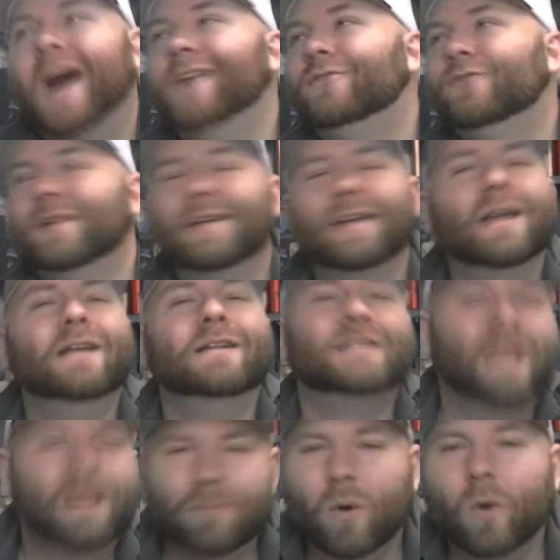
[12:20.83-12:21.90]
I drink
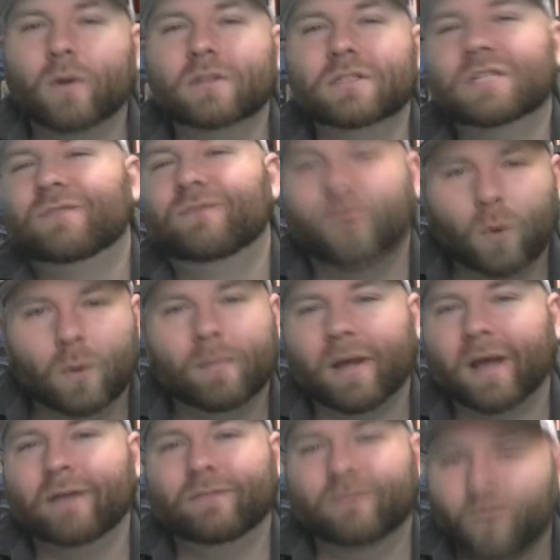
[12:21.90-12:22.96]
Tim Hortons
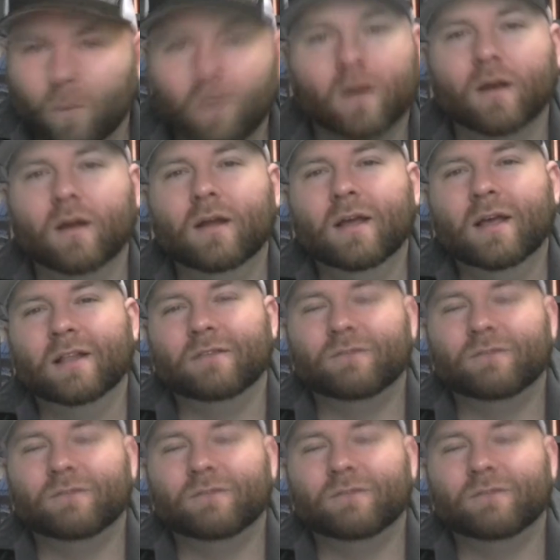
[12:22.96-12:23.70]
4x4.